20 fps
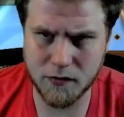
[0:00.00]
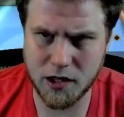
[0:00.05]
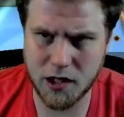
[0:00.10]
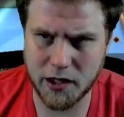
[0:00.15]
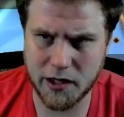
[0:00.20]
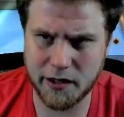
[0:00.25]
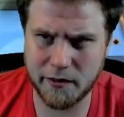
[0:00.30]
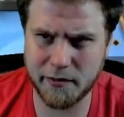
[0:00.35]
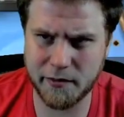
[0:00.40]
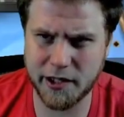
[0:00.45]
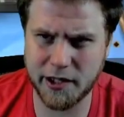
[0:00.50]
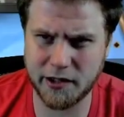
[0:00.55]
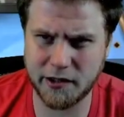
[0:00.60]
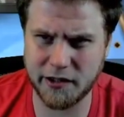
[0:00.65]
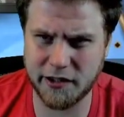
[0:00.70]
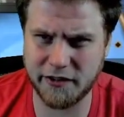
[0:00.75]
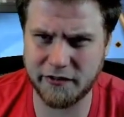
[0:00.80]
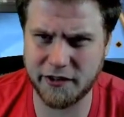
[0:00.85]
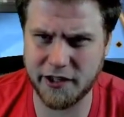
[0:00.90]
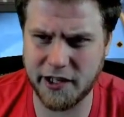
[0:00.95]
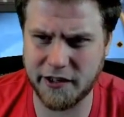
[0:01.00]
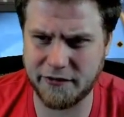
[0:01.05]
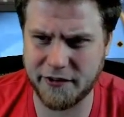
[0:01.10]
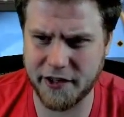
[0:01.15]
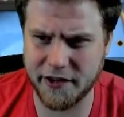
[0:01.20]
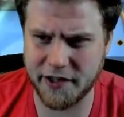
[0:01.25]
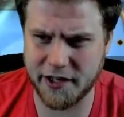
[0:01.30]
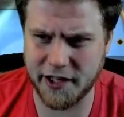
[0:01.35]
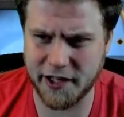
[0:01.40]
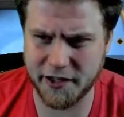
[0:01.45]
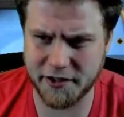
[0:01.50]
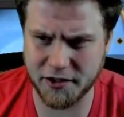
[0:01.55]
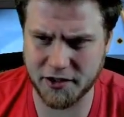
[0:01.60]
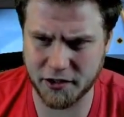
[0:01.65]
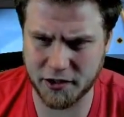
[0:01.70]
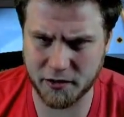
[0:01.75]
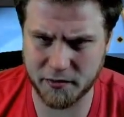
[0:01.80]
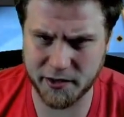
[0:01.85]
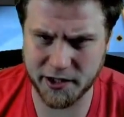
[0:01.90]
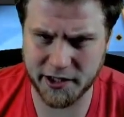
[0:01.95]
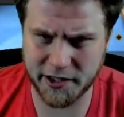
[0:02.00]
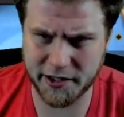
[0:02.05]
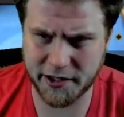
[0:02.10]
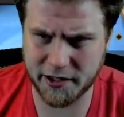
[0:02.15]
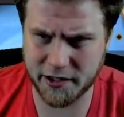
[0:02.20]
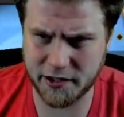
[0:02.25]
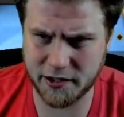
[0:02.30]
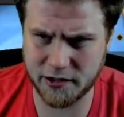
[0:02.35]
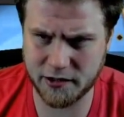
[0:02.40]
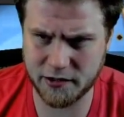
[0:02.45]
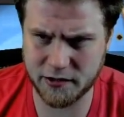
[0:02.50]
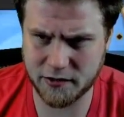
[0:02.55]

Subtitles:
I'm going to live life on the edge a little bit here.